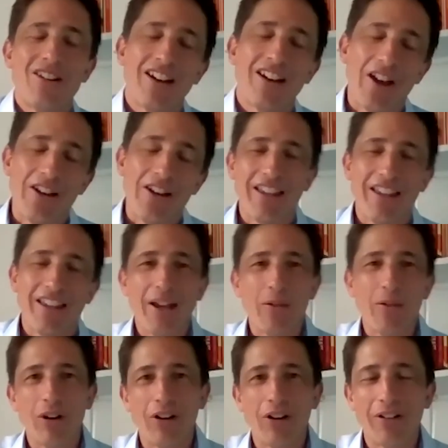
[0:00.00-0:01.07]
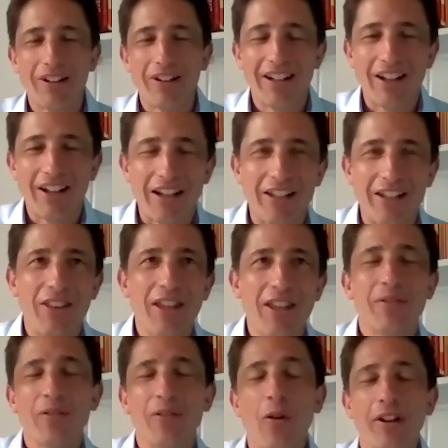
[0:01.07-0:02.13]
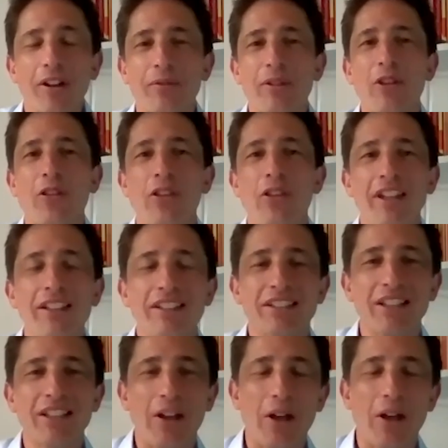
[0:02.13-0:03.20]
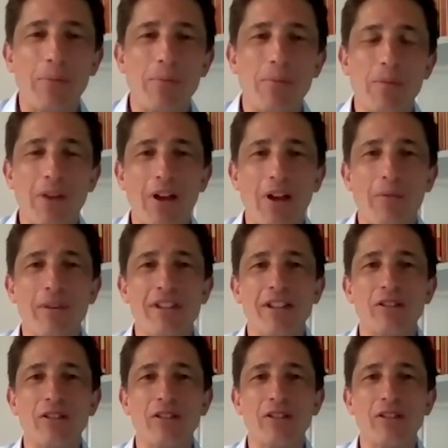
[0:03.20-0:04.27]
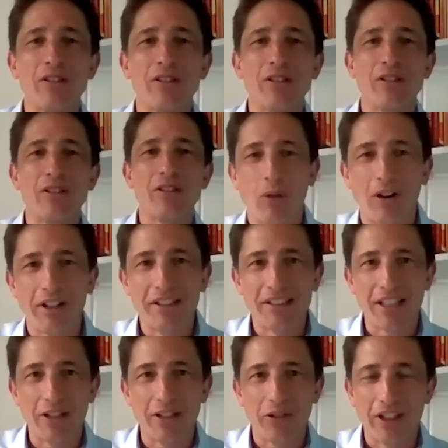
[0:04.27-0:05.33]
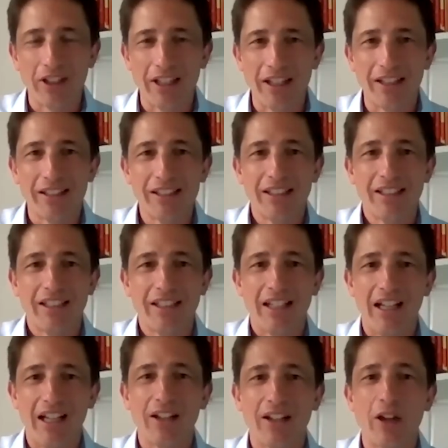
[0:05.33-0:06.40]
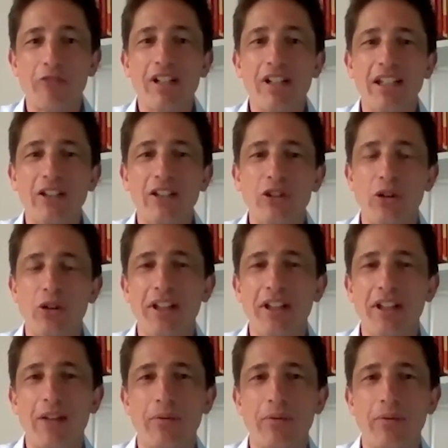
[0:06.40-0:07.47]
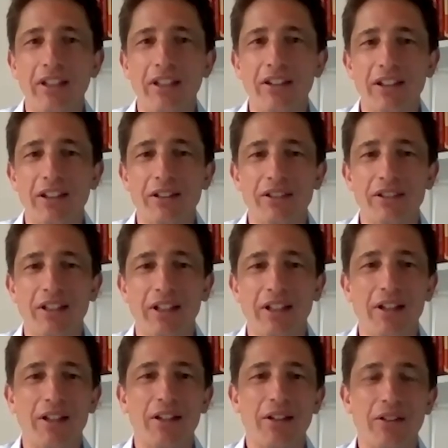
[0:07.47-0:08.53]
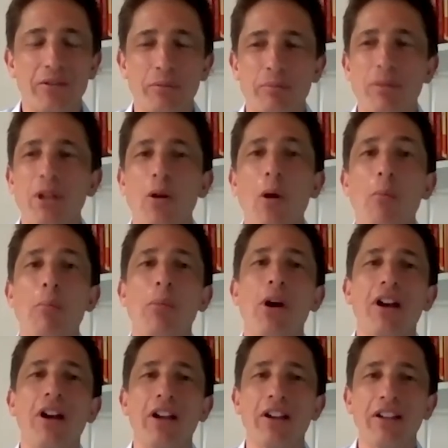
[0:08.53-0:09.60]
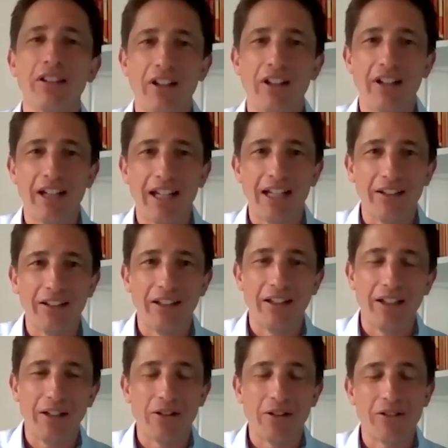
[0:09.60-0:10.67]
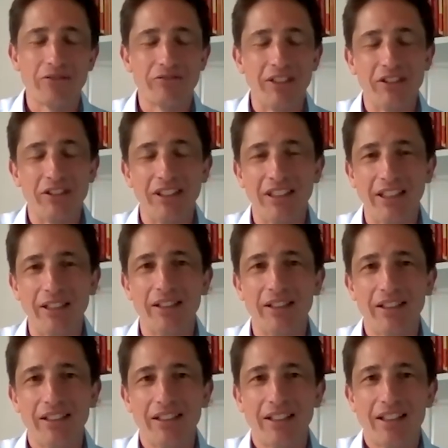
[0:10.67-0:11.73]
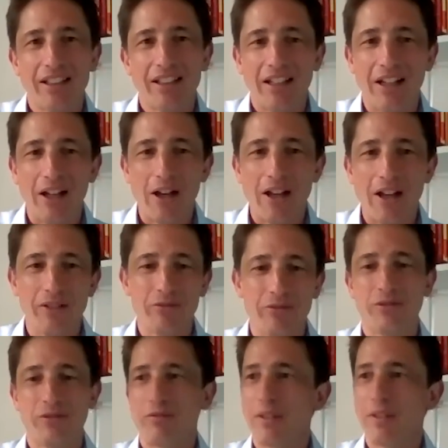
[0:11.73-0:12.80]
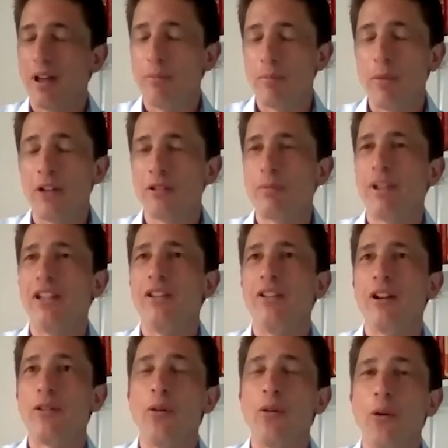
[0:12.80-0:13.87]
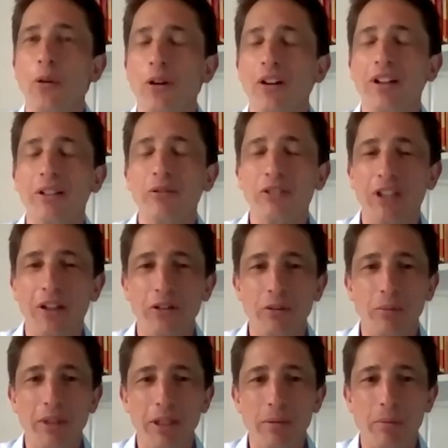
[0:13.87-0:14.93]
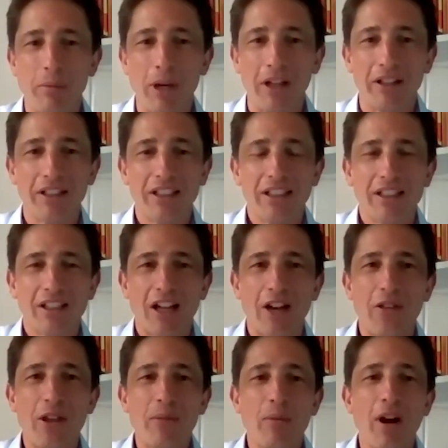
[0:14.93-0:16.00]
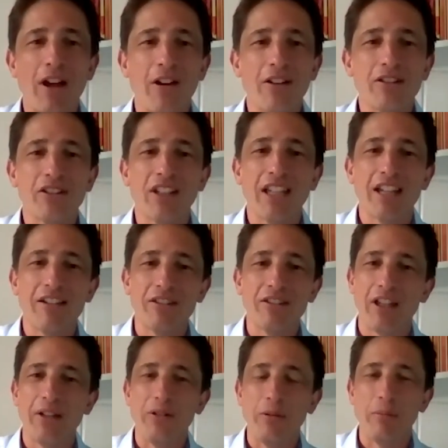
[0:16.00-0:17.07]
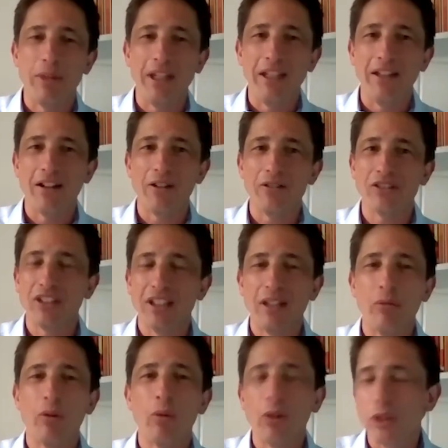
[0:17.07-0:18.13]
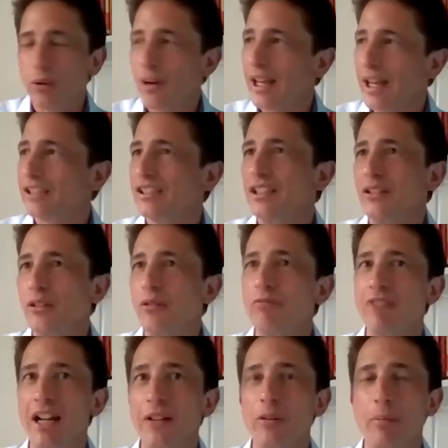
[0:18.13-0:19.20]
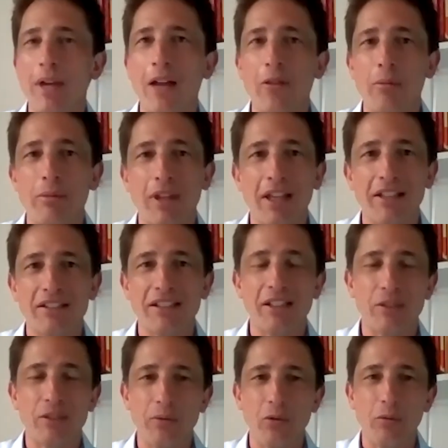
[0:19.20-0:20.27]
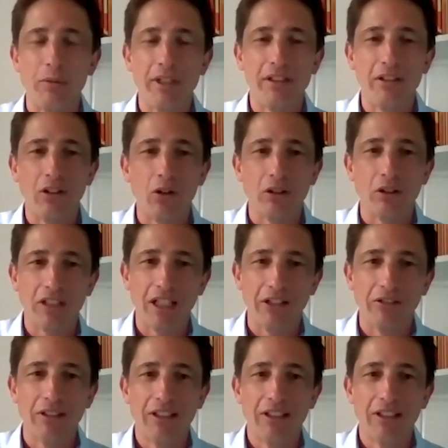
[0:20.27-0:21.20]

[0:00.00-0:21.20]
Okay, well, I can think of quite a few things. I mean, there's obviously some nice wines out there, and I really enjoyed having this Beyond Burger that I had recently, and it was much better than I thought it was going to be. But I think my answer here is going to be, I was thinking, well, what do I actually do round about the place since we've all been in lockdown?